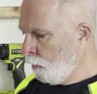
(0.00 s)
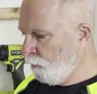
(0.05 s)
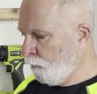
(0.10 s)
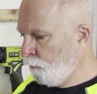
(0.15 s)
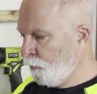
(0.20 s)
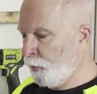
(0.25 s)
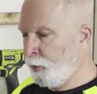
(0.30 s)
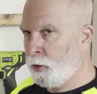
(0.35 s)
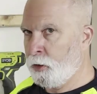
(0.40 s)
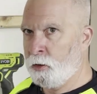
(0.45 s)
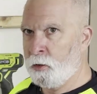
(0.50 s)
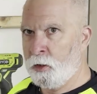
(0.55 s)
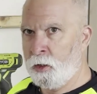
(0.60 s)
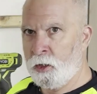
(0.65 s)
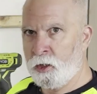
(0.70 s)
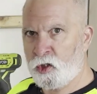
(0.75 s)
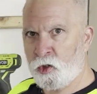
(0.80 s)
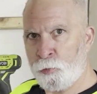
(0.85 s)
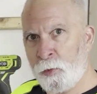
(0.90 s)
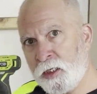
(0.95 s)
very
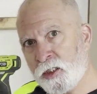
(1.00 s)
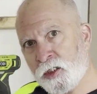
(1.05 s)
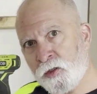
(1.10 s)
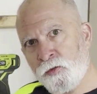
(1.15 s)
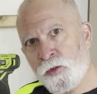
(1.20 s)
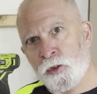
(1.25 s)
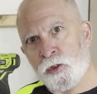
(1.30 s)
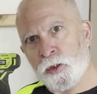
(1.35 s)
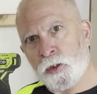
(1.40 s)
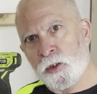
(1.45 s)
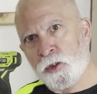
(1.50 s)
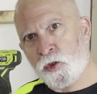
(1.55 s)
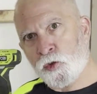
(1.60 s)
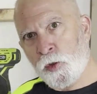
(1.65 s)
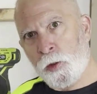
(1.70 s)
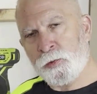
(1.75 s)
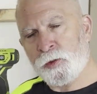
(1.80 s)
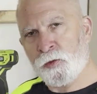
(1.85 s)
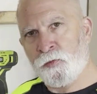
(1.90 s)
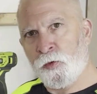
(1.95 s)
inexpensive using the
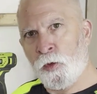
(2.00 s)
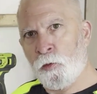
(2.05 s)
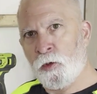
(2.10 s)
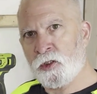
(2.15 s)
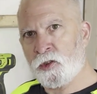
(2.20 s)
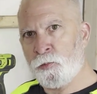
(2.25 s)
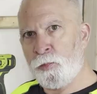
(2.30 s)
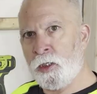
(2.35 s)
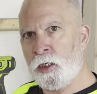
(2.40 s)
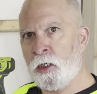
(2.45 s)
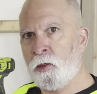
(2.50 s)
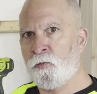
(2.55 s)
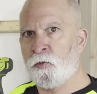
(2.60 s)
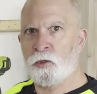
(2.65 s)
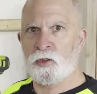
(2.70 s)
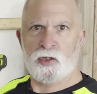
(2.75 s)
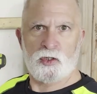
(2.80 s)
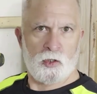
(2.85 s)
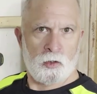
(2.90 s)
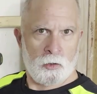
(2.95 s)
strips of OSB
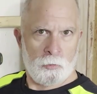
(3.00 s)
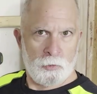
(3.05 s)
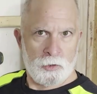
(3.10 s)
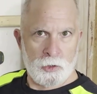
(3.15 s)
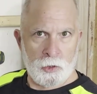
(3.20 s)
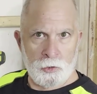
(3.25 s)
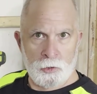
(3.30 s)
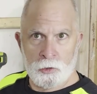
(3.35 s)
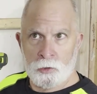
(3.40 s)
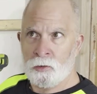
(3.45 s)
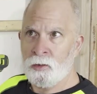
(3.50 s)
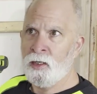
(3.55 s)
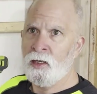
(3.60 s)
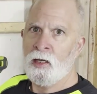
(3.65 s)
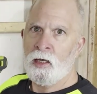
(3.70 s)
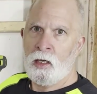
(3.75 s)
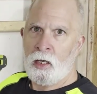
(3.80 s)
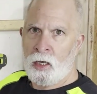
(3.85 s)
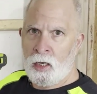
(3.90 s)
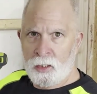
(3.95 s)
versus other material,
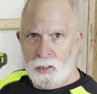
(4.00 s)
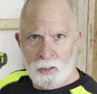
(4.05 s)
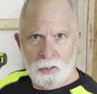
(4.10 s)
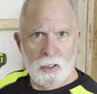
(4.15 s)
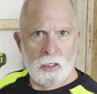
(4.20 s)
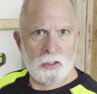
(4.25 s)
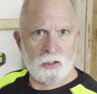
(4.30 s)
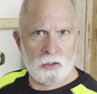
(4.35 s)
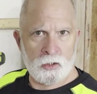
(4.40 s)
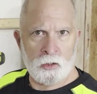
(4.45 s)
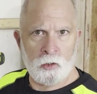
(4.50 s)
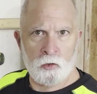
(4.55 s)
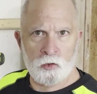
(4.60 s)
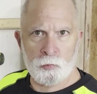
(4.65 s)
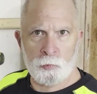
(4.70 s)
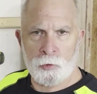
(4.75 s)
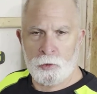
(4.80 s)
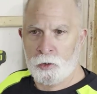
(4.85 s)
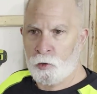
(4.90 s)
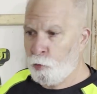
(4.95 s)
and it actually
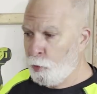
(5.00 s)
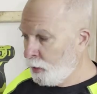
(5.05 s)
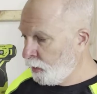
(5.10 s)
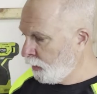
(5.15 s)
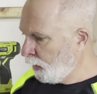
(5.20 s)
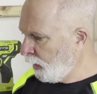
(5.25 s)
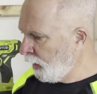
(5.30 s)
goes pretty quick.